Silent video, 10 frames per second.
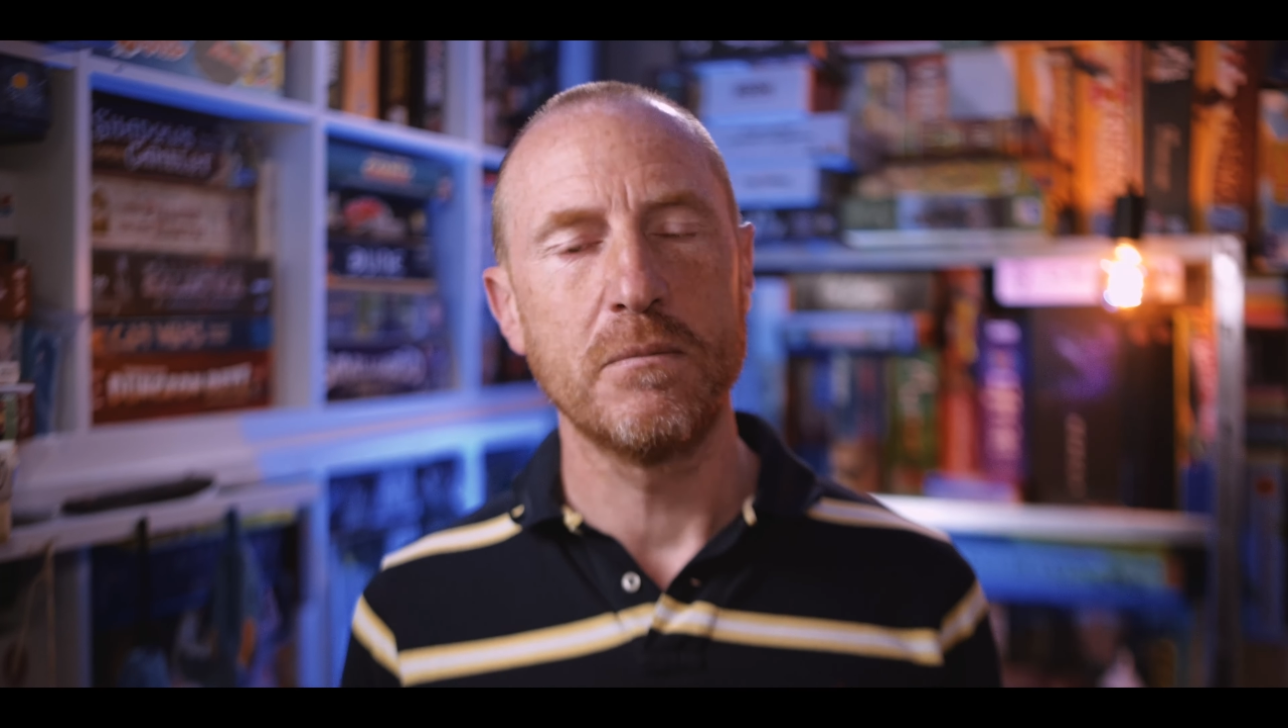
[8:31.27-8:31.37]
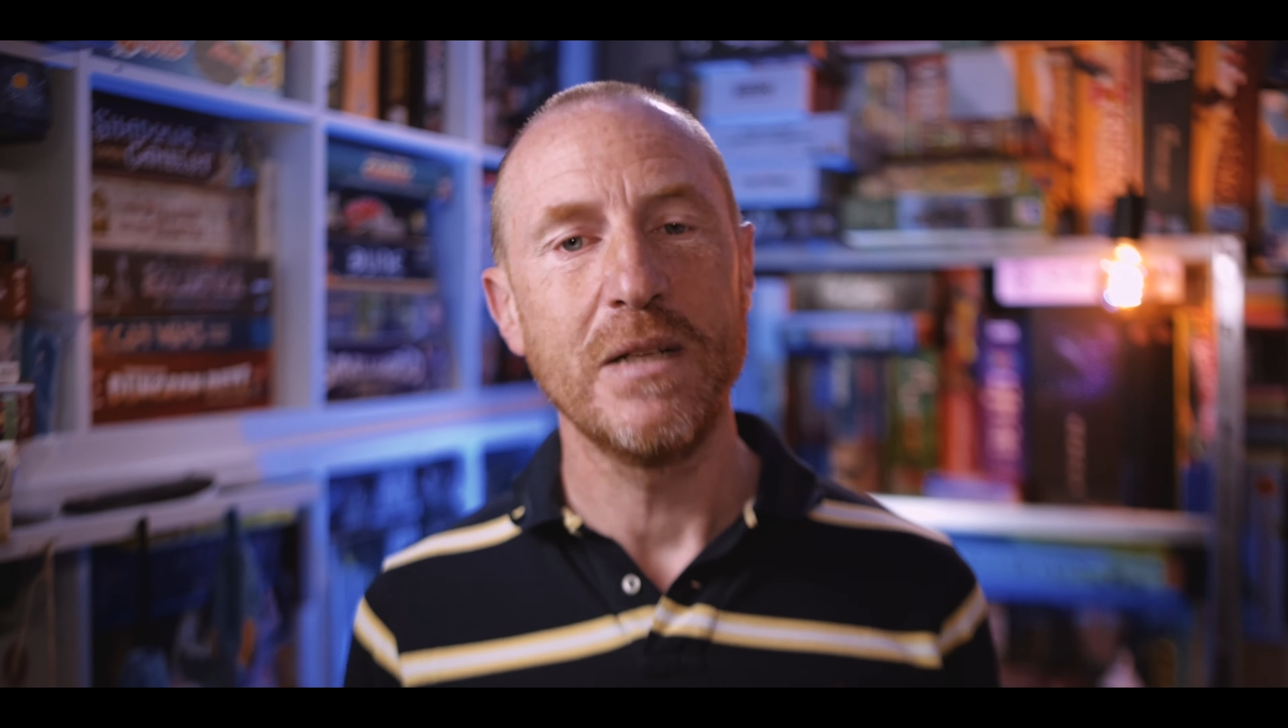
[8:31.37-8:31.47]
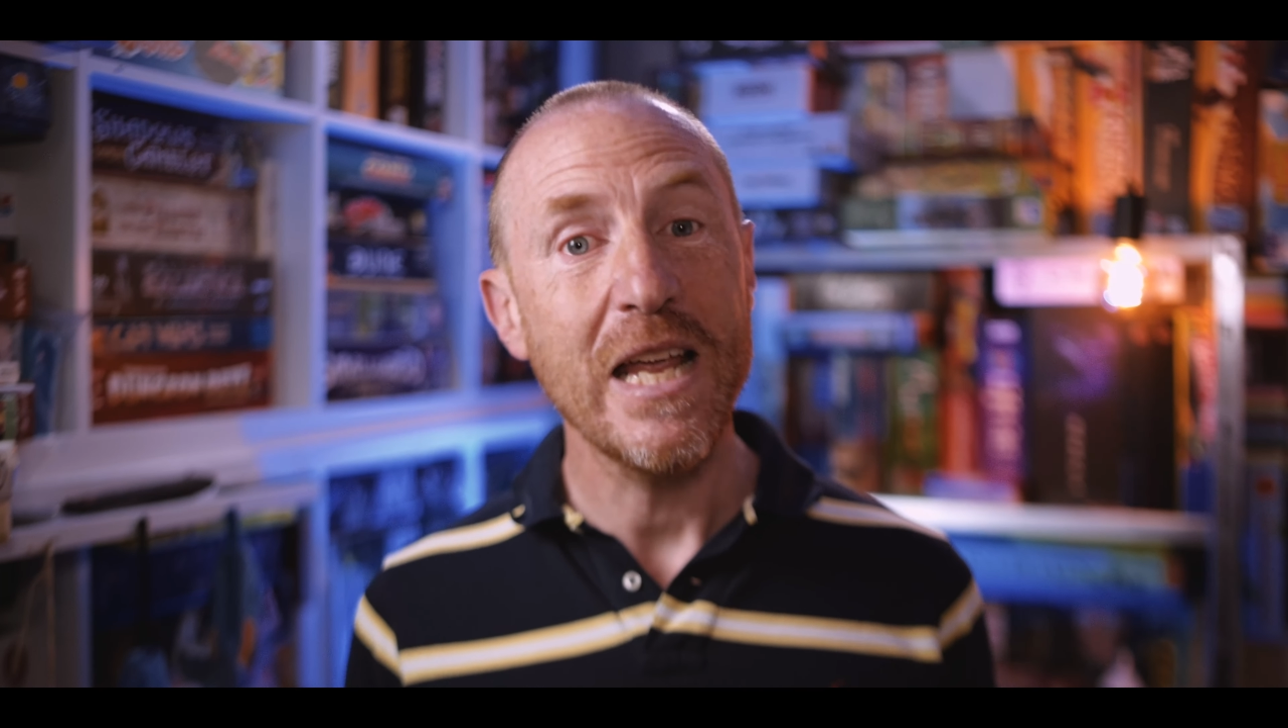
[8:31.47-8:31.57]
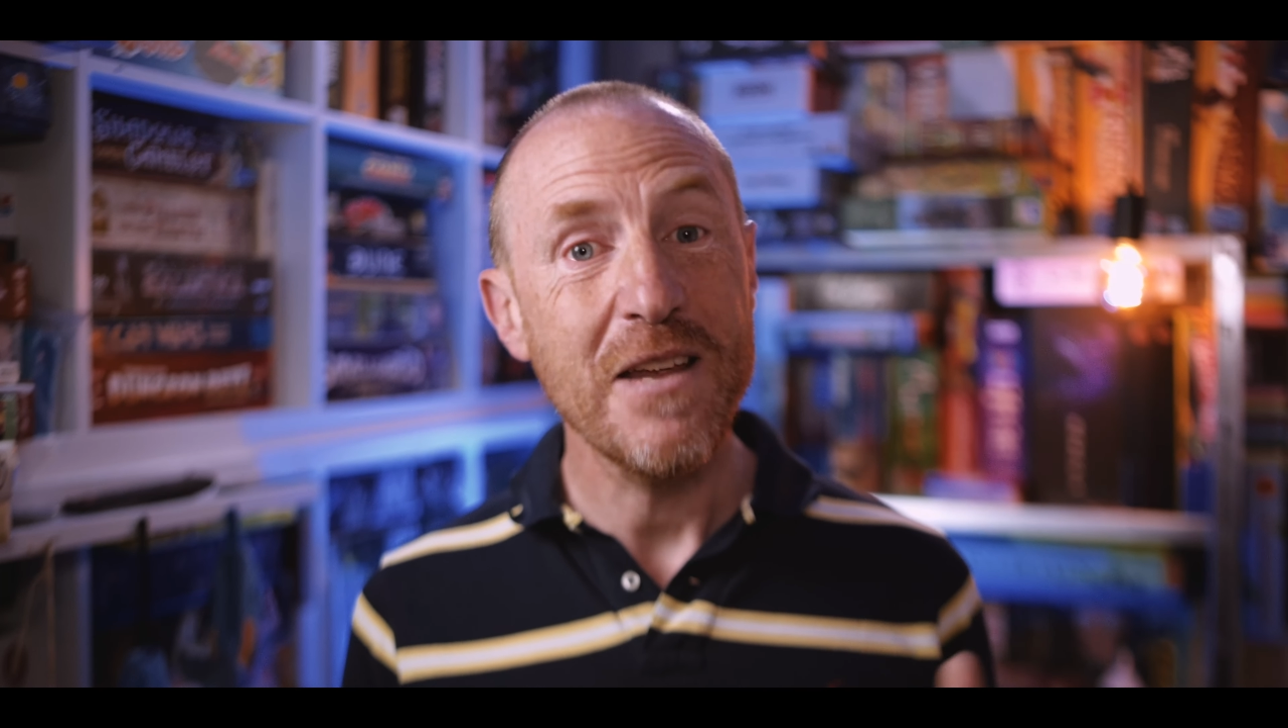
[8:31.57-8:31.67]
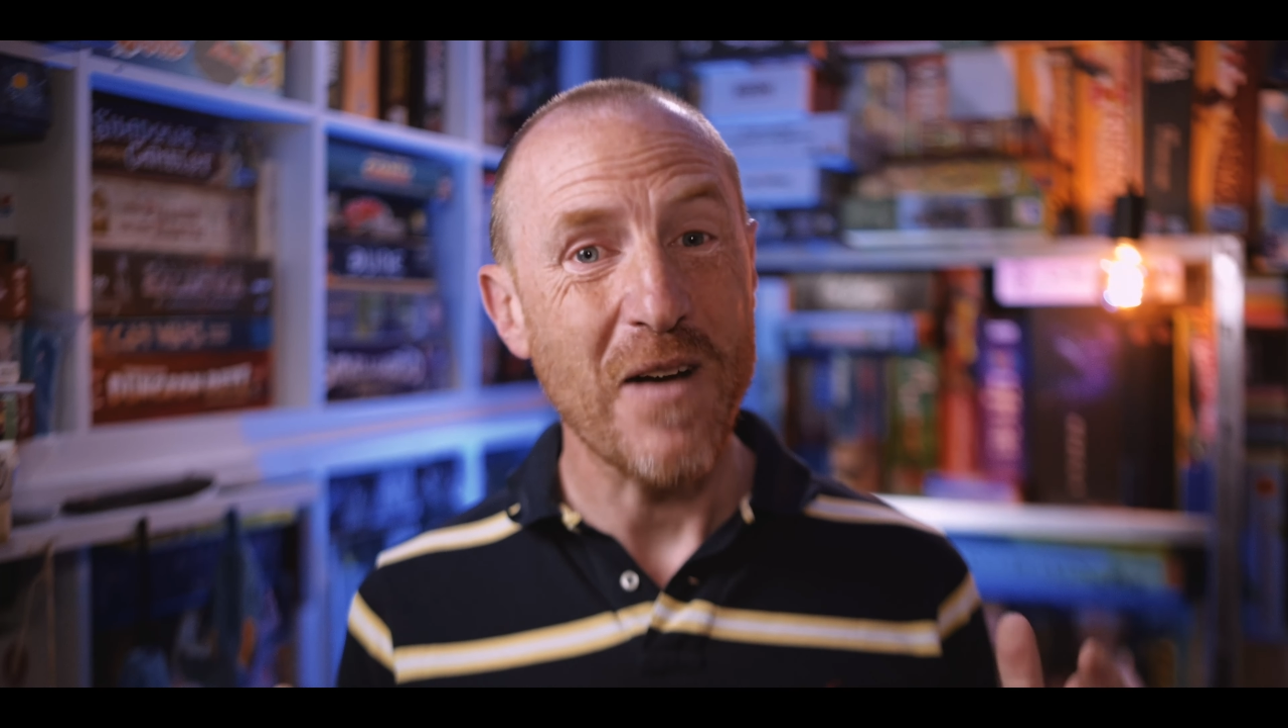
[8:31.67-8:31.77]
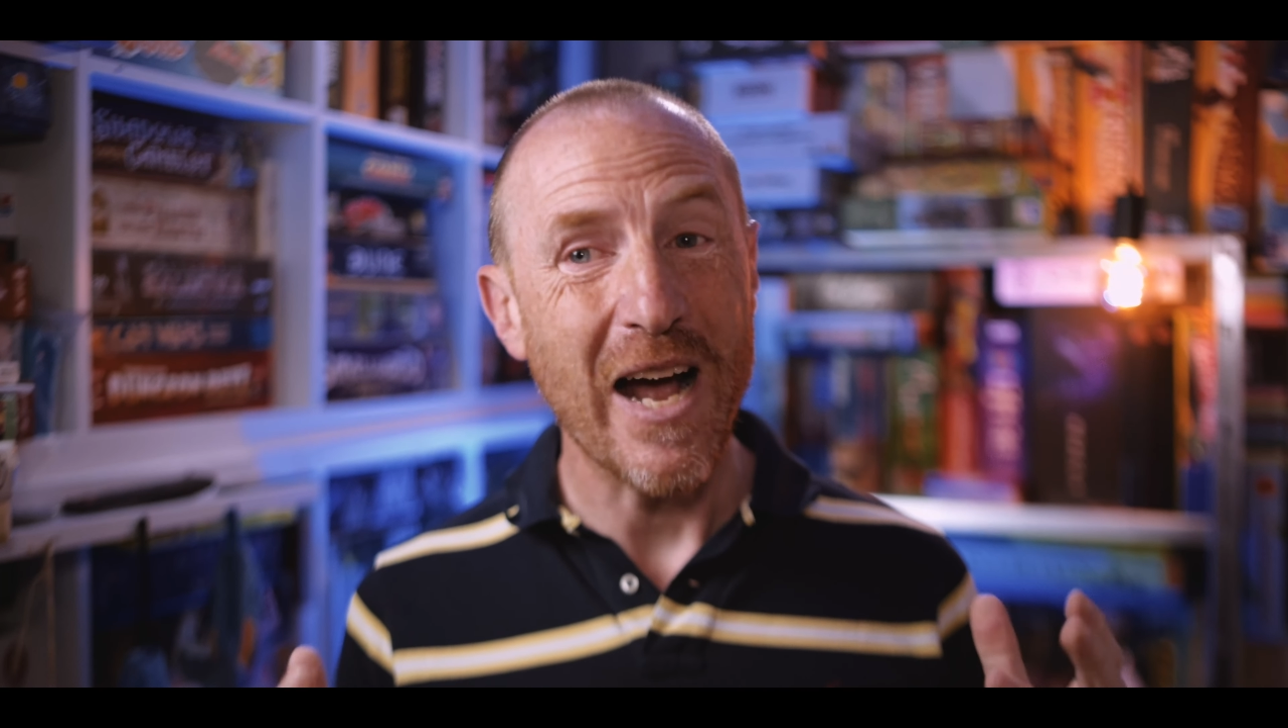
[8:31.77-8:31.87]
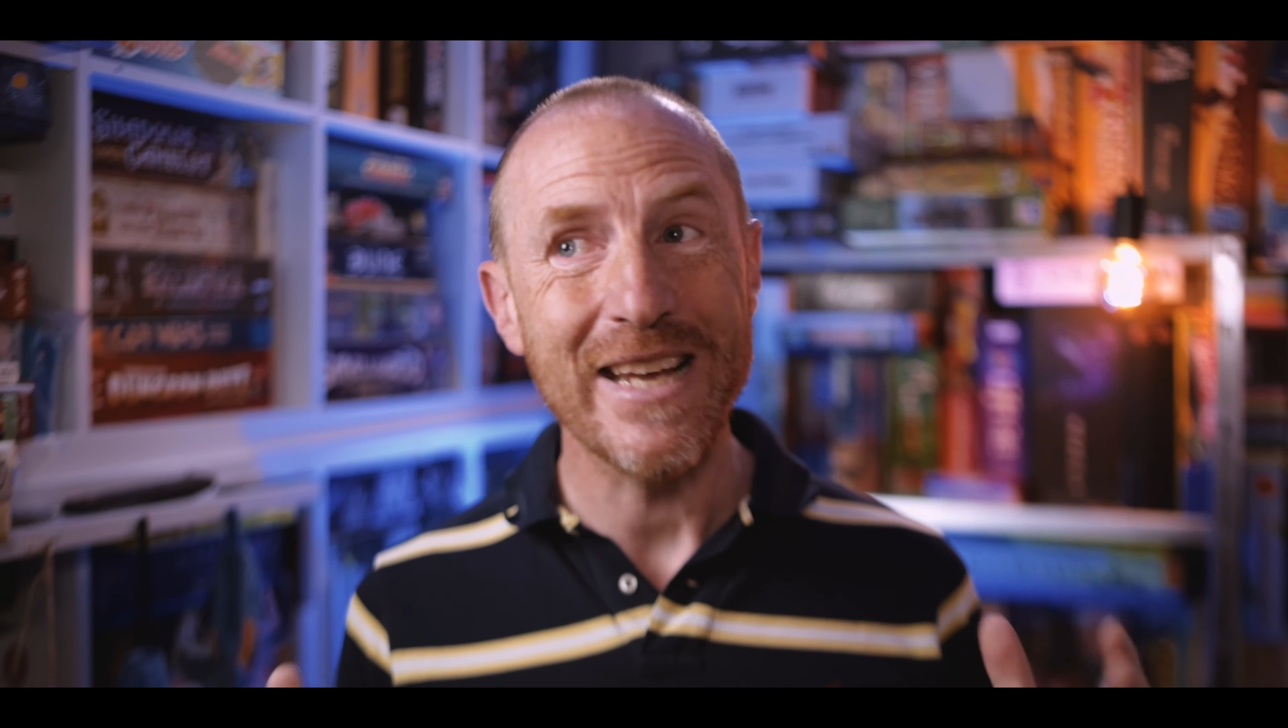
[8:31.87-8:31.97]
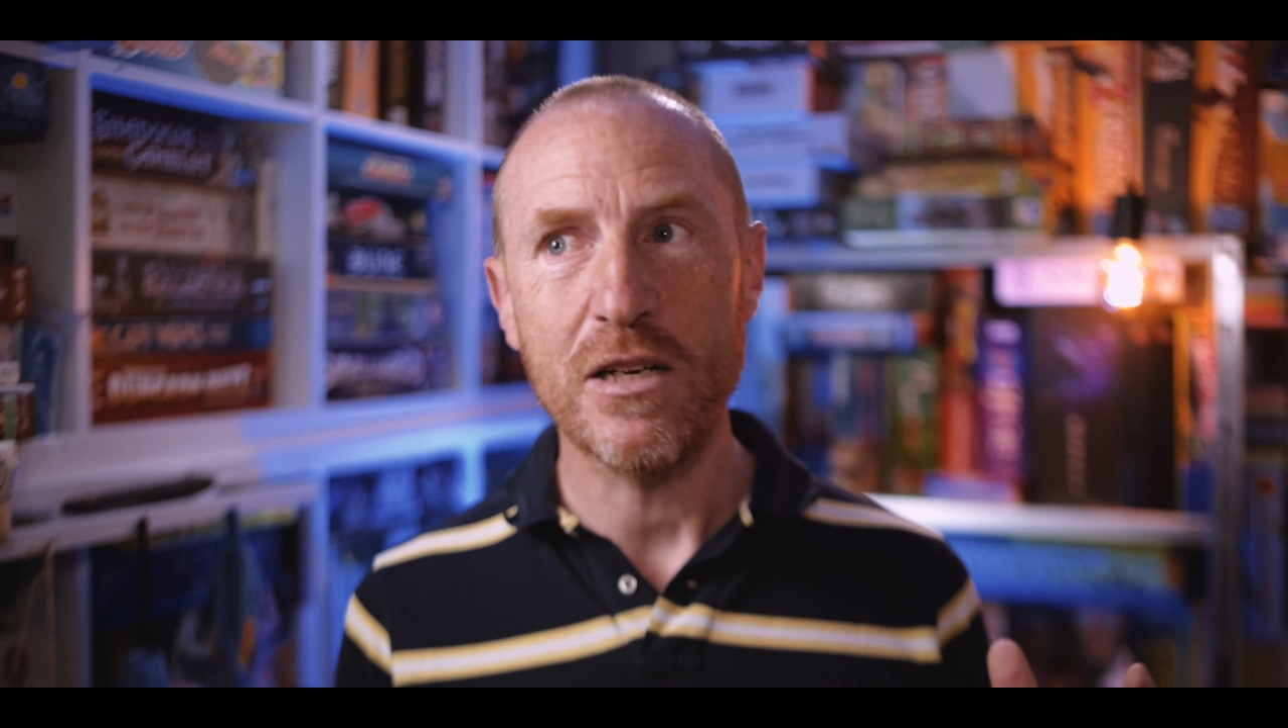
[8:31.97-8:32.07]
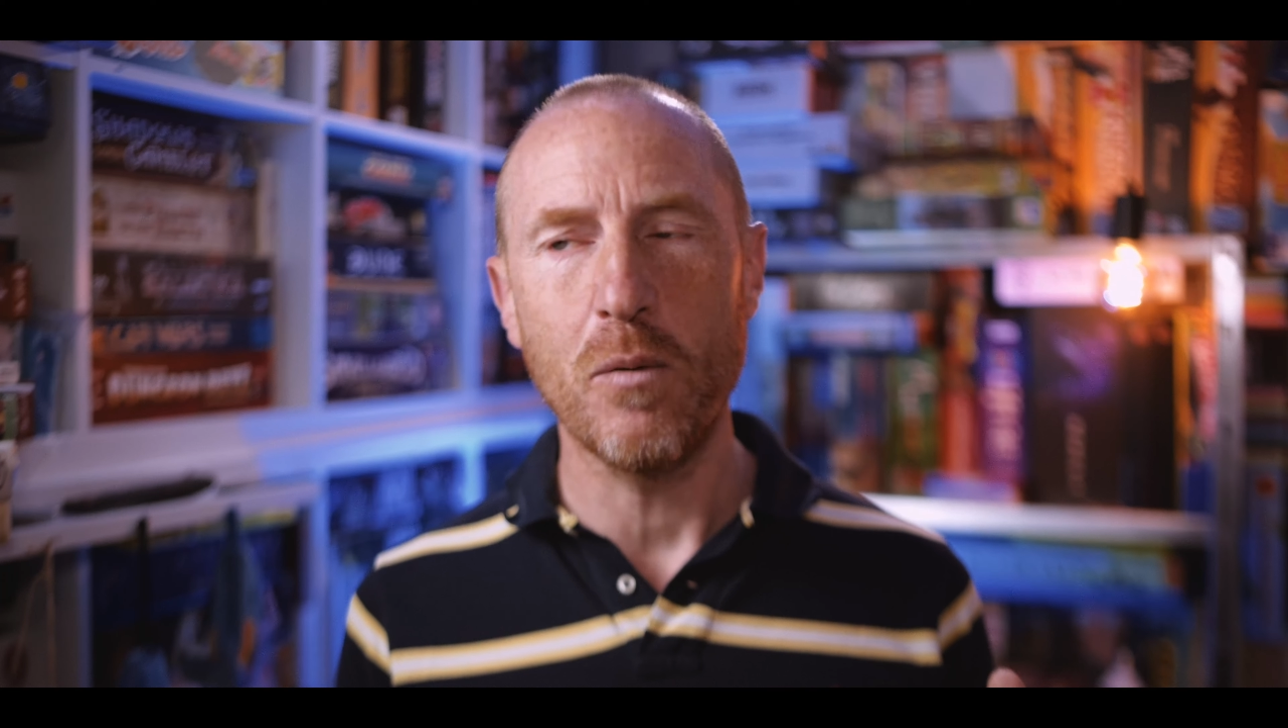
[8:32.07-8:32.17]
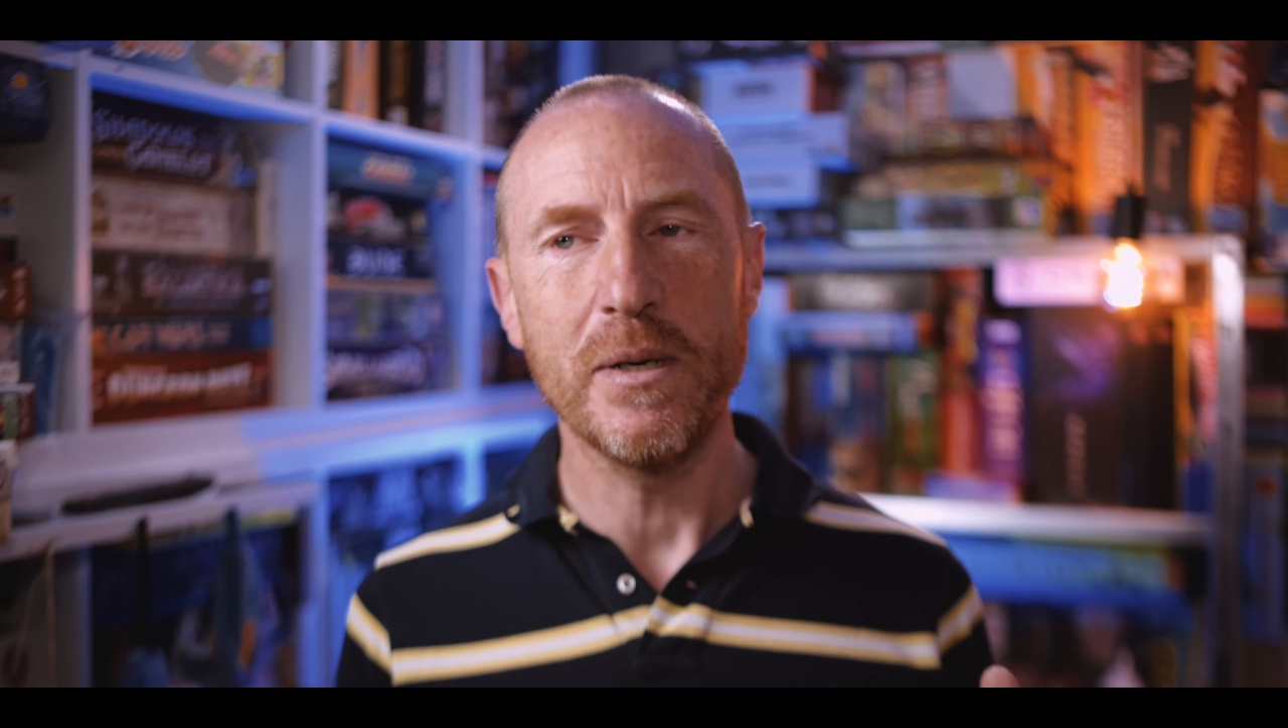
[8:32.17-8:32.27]
Leave a
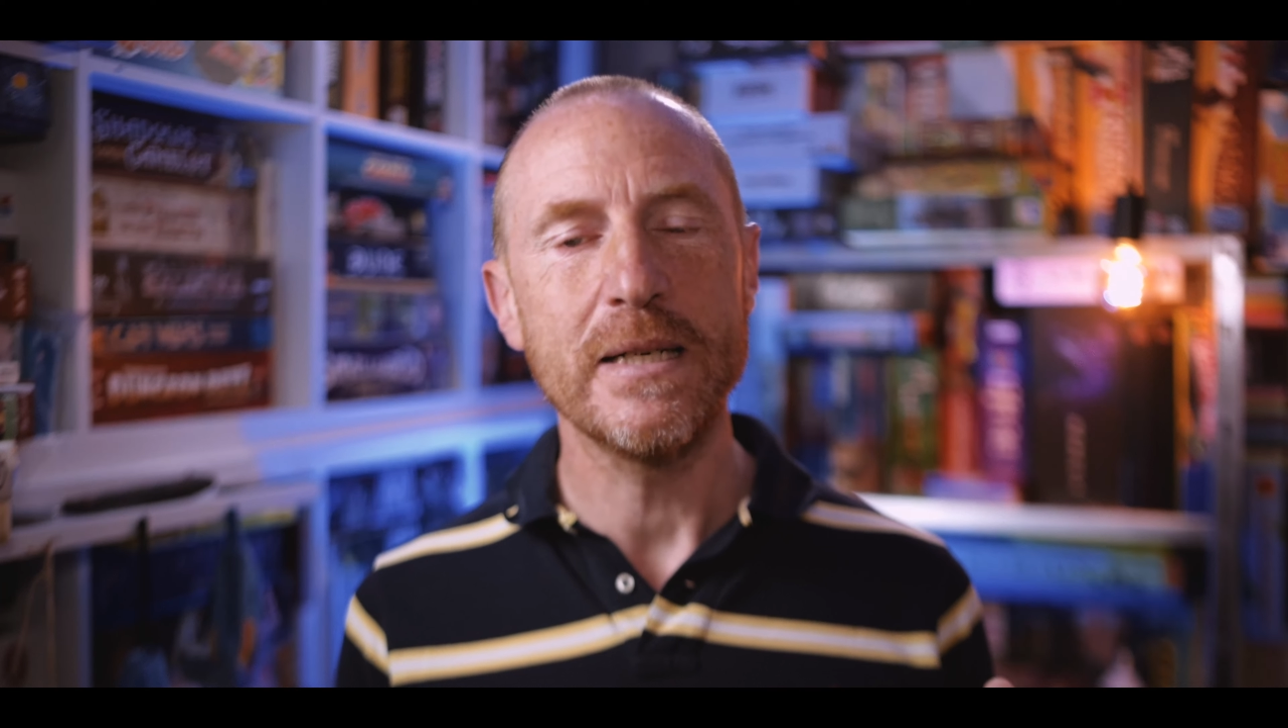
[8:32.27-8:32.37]
comment